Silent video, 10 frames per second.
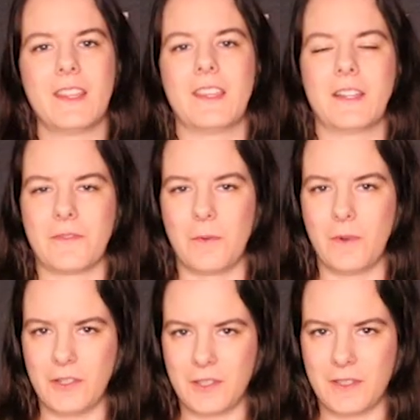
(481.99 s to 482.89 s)
Thanks for
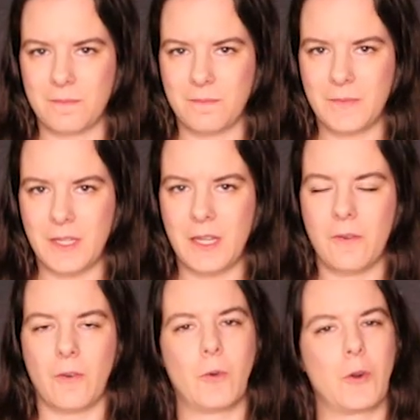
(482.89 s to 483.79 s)
watching.
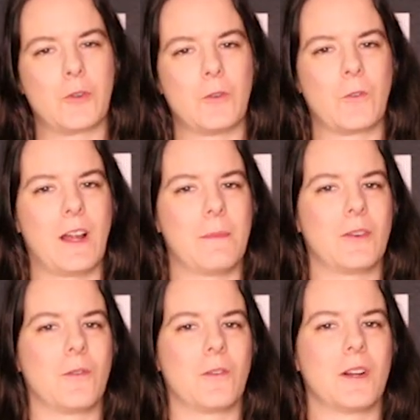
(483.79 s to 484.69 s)
For more true crime
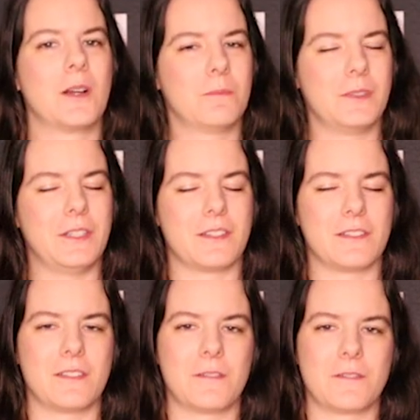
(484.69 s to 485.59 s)
and horror, please
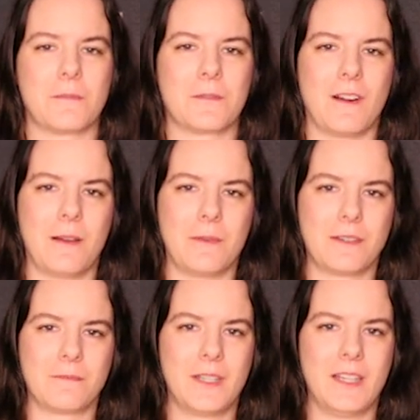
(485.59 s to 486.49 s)
consider
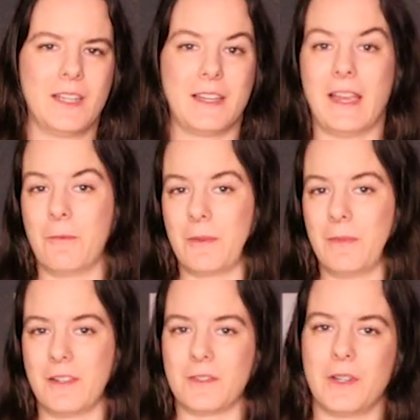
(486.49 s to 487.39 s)
subscribing. Game with
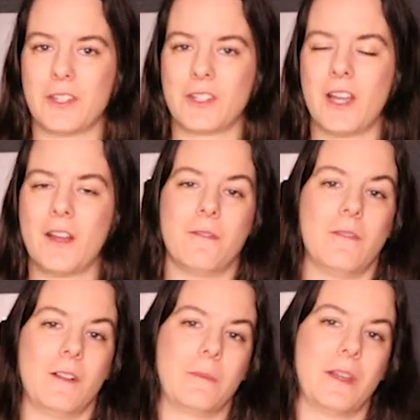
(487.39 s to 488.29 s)
me on Twitch,
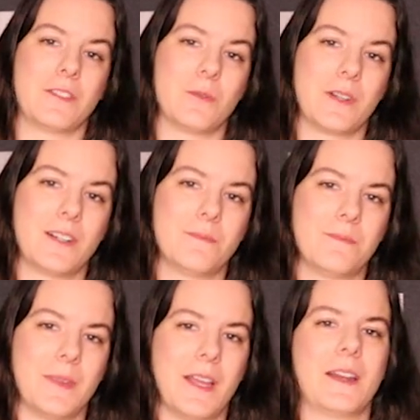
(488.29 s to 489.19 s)
follow me on Twitter,
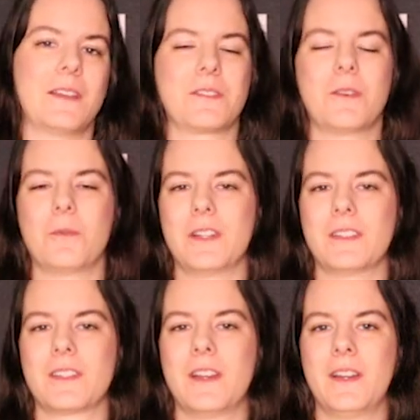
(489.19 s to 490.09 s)
and as
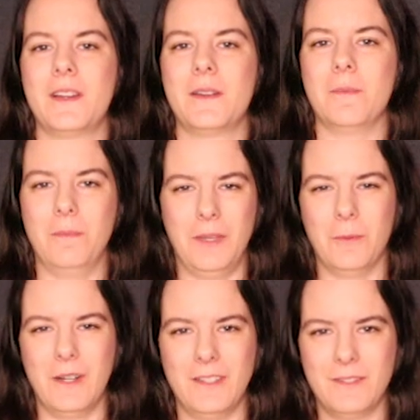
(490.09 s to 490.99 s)
always, be
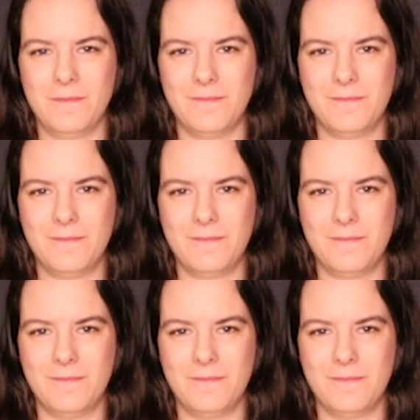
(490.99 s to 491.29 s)
well.